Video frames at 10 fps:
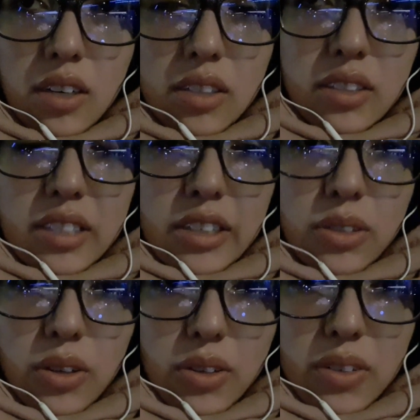Saint
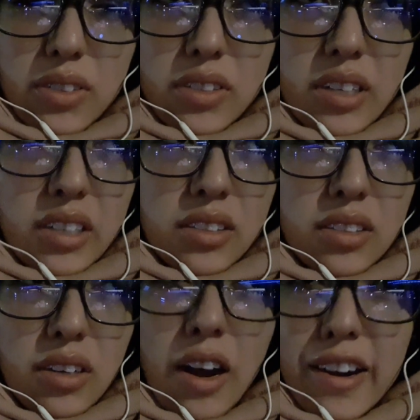
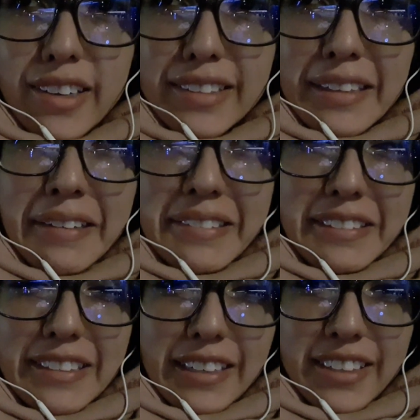Heart
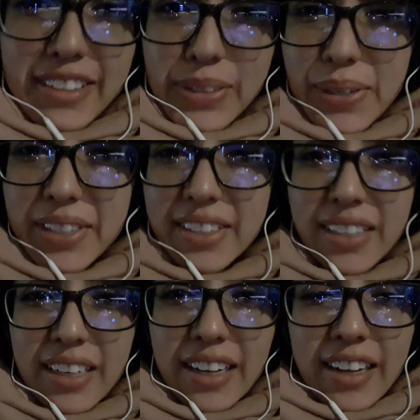Sacre-Cœur,
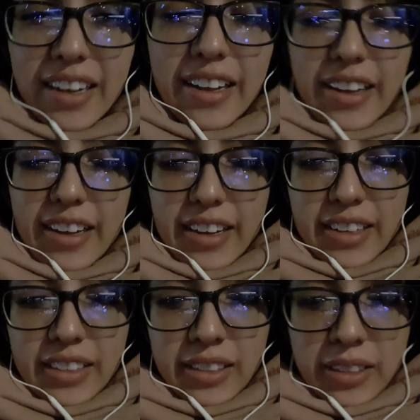
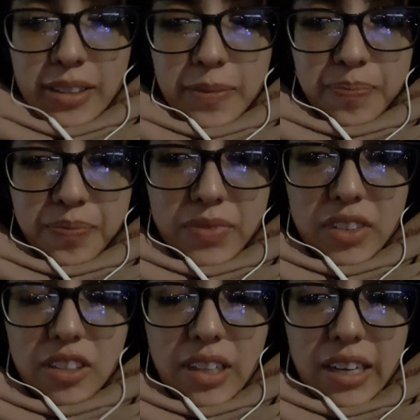and
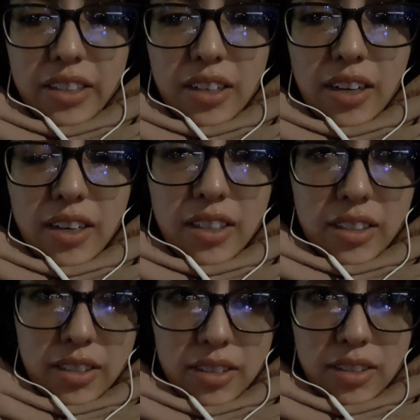to like
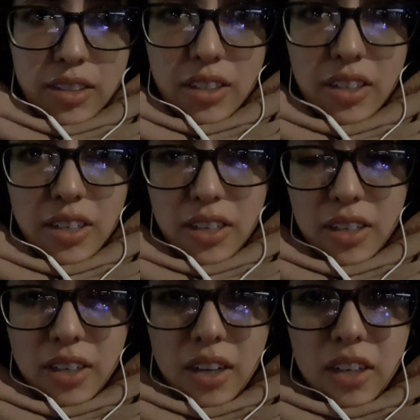the
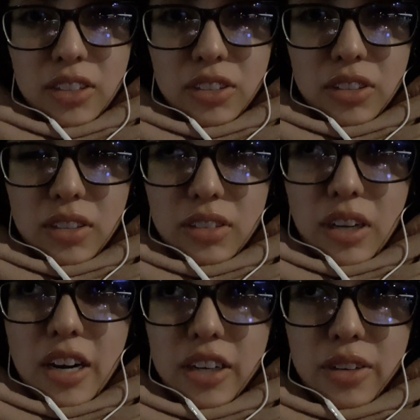
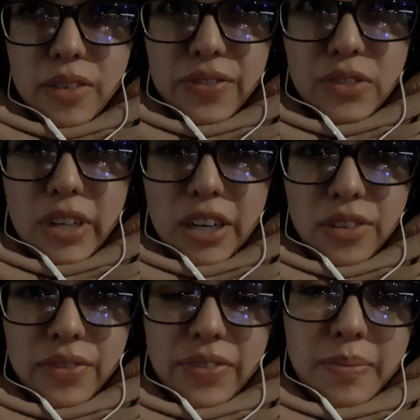Arc of
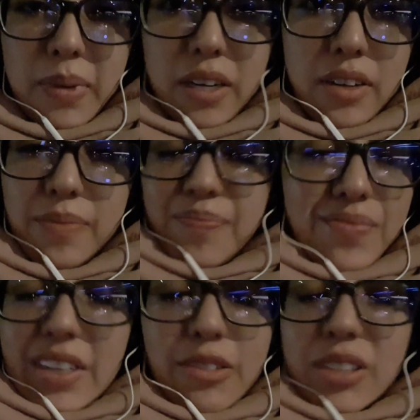Triumph, but
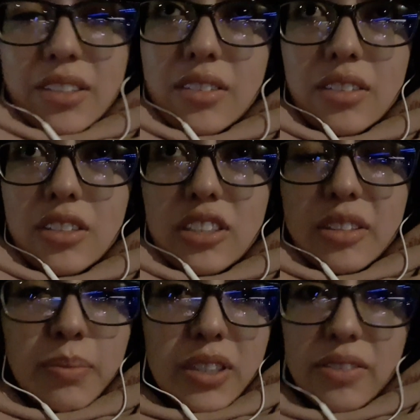it was just
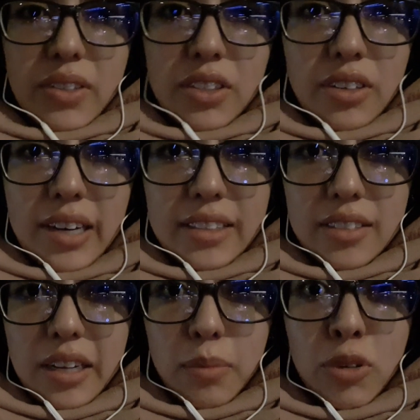impossible, you guys.
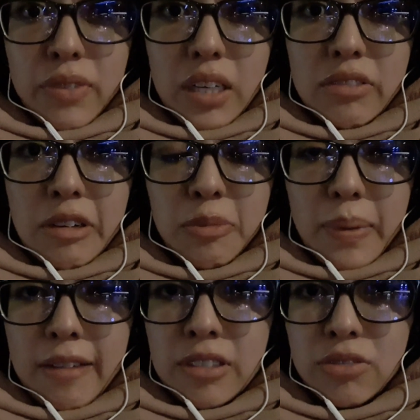Like moving around
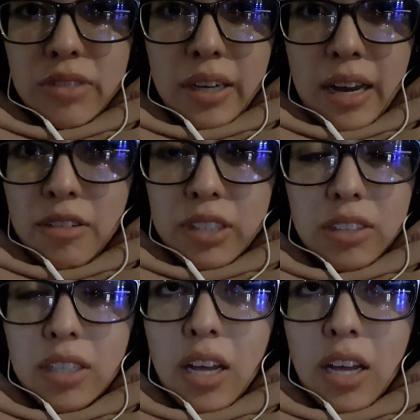Paris right now is